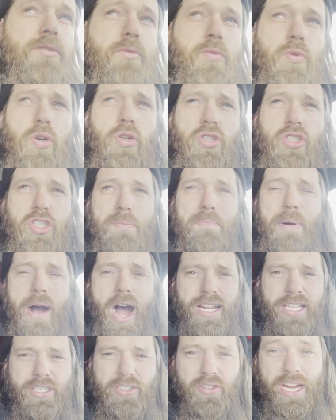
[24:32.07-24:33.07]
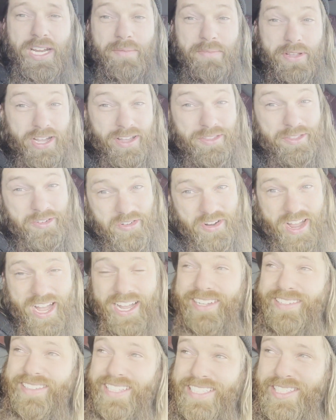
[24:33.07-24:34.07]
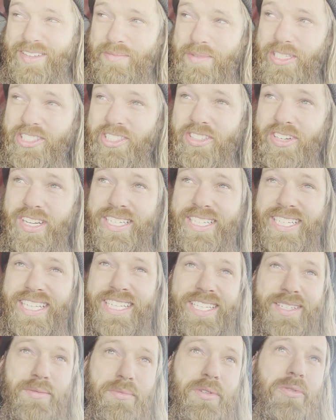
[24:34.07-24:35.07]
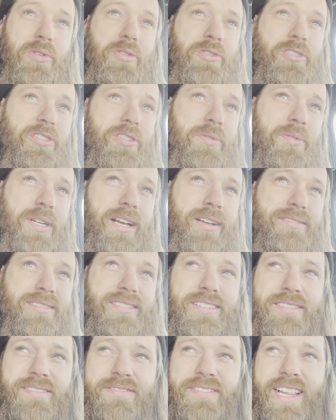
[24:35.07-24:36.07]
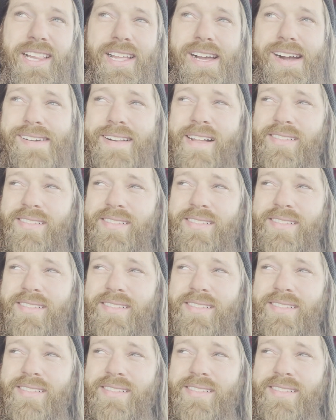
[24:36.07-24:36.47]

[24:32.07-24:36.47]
Rooster potty trained me on the truck. That's how much trucking I did with Rooster when I was a little fella.